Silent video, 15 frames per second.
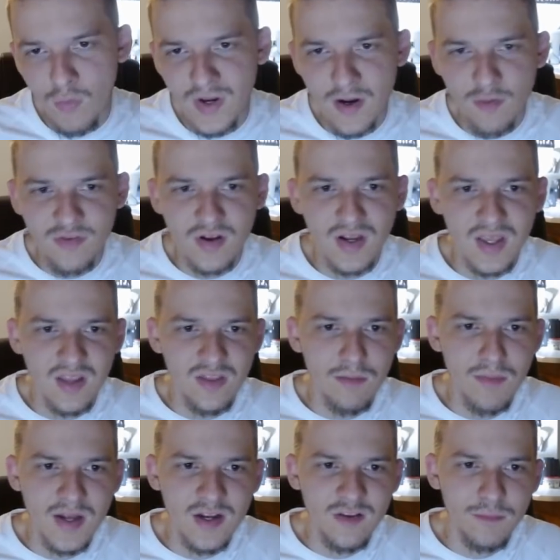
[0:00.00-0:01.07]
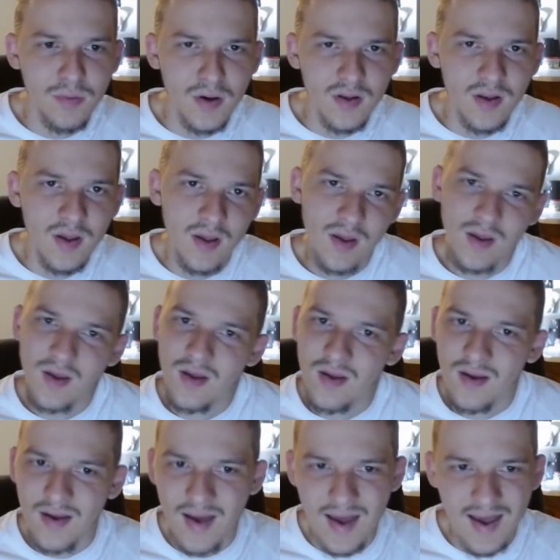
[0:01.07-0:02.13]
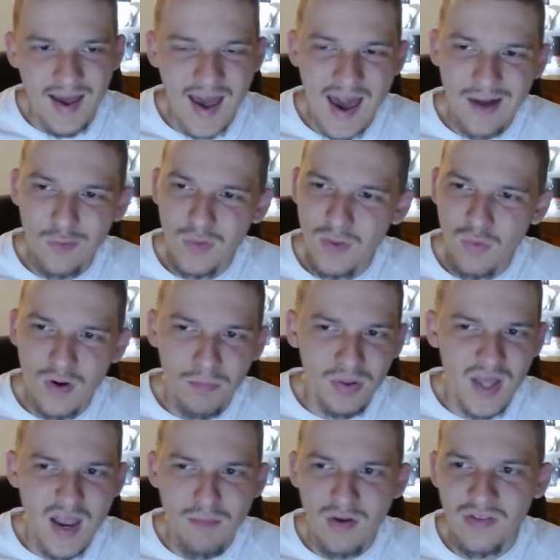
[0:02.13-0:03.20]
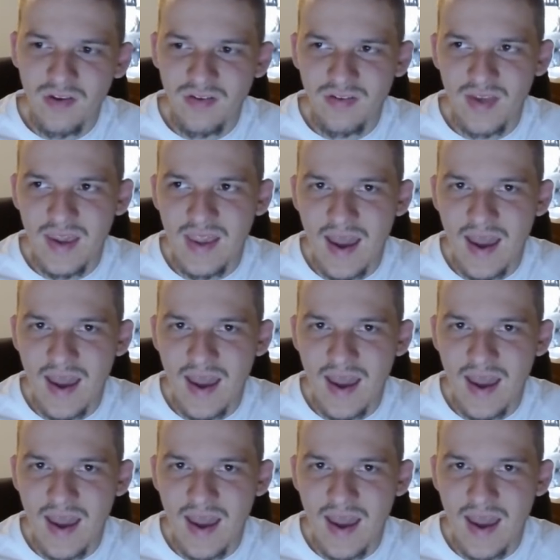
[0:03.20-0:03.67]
we know is going to get the minutes, but I don't really want to play him on this slate. He